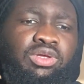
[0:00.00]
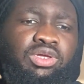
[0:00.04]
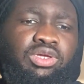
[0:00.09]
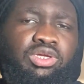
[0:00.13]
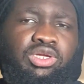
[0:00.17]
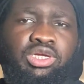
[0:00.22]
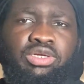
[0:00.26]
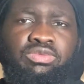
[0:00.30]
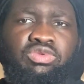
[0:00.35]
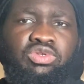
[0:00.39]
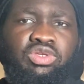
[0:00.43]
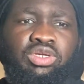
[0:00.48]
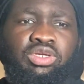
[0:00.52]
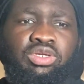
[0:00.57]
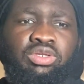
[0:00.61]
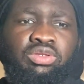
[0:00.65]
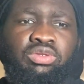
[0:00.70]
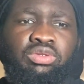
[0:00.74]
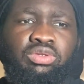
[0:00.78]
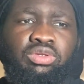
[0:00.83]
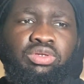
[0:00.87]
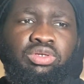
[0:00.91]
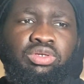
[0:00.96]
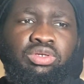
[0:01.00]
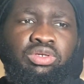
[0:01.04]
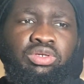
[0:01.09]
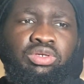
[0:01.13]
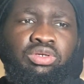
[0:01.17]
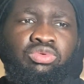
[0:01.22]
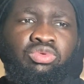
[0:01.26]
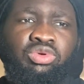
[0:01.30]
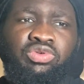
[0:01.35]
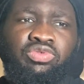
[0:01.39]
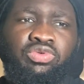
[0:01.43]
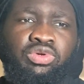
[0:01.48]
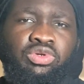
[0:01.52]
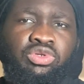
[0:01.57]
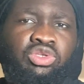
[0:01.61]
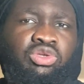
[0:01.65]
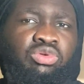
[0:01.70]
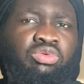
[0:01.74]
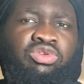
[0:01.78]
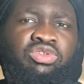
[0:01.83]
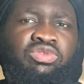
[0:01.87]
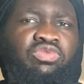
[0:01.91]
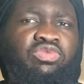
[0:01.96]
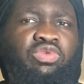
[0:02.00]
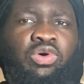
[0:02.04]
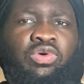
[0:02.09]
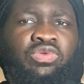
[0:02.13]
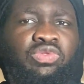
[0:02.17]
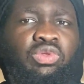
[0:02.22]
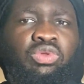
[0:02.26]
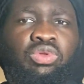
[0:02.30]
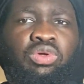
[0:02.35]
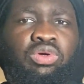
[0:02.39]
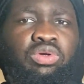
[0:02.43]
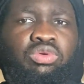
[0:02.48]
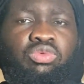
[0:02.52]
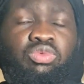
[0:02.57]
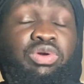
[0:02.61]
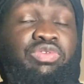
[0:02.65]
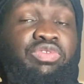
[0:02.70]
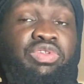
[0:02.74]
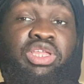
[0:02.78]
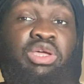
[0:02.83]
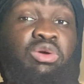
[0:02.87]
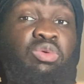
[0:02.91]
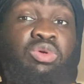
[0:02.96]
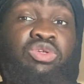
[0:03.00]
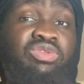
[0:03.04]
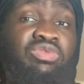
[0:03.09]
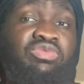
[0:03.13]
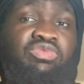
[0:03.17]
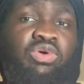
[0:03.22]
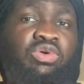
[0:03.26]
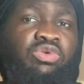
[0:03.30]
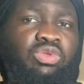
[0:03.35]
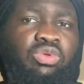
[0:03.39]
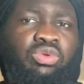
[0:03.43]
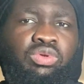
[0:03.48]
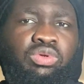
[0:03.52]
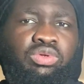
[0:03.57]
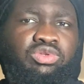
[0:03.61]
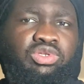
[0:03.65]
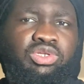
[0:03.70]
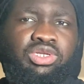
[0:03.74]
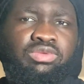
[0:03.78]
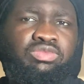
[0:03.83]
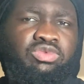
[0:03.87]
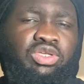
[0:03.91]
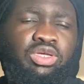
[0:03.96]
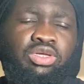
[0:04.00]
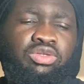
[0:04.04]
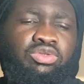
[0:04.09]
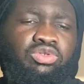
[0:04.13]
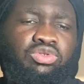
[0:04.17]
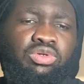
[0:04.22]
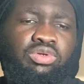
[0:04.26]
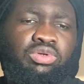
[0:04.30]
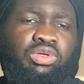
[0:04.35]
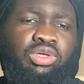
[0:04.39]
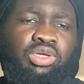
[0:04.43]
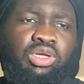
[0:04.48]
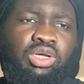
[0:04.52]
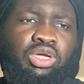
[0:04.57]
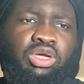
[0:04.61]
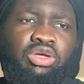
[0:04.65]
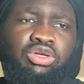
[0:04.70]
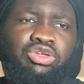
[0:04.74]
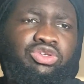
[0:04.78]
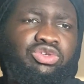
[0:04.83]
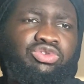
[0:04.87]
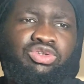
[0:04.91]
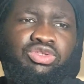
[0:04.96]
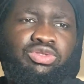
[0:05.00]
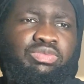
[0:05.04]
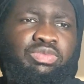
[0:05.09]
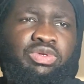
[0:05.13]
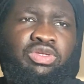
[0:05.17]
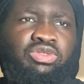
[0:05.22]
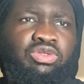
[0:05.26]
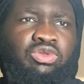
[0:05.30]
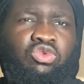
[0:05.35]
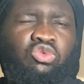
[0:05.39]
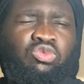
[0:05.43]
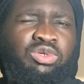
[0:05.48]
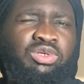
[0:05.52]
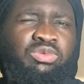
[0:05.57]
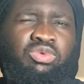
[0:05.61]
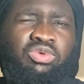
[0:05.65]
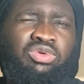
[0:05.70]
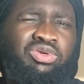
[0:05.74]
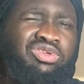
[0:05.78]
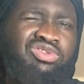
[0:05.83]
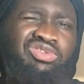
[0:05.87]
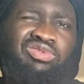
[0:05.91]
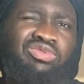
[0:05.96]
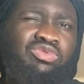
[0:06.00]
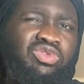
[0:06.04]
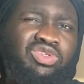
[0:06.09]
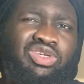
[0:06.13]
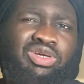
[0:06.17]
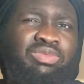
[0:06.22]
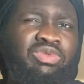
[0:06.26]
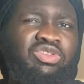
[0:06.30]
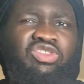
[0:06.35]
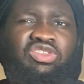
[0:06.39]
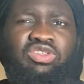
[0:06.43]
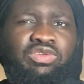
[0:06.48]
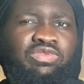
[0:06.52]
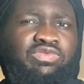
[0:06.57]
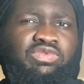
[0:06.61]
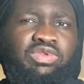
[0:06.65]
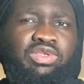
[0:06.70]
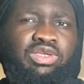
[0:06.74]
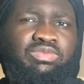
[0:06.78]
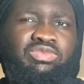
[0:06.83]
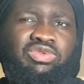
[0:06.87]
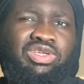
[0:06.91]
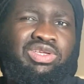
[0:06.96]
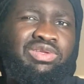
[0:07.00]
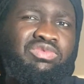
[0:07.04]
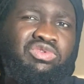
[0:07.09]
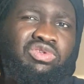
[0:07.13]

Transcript: You know what I'm saying? Whether you was involved or not, whether they was involved or not, you know what I'm saying? So just in peace to those people, because obviously I'm a civ, you know what I'm saying?